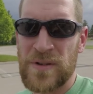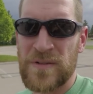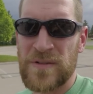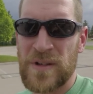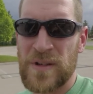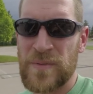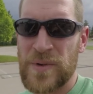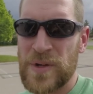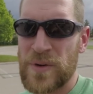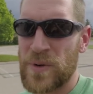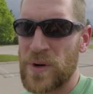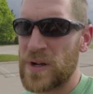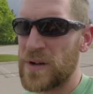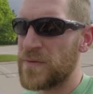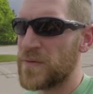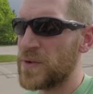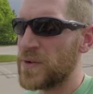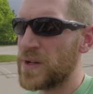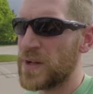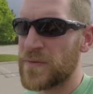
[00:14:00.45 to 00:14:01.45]
There's going to be quite a
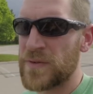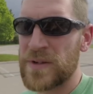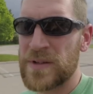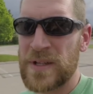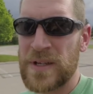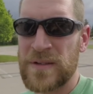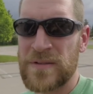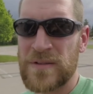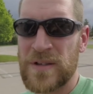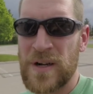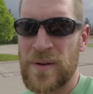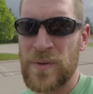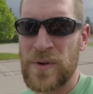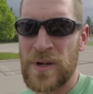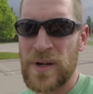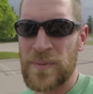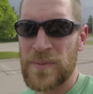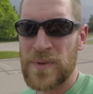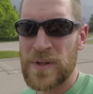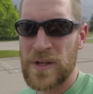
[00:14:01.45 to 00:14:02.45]
few different things coming
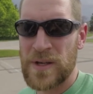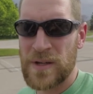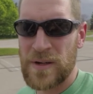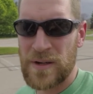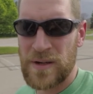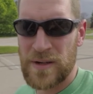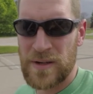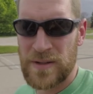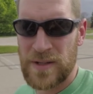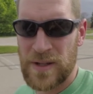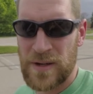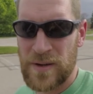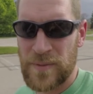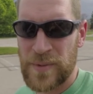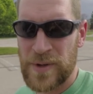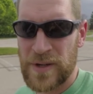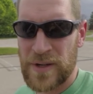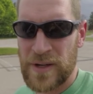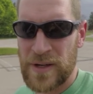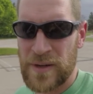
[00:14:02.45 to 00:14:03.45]
up that, uh, that are
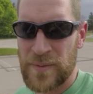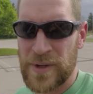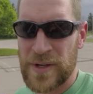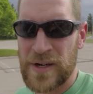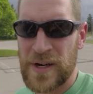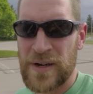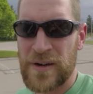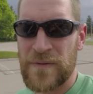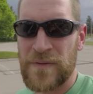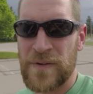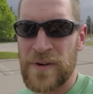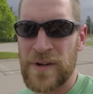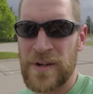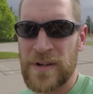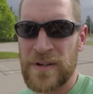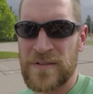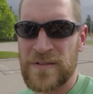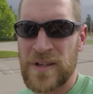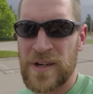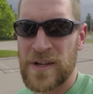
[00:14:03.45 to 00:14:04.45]
going to be kind of fun and
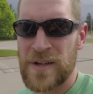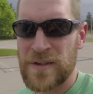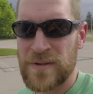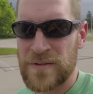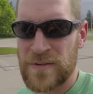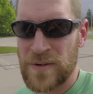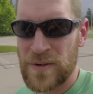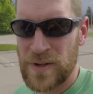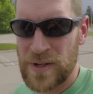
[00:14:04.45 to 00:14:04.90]
exciting. So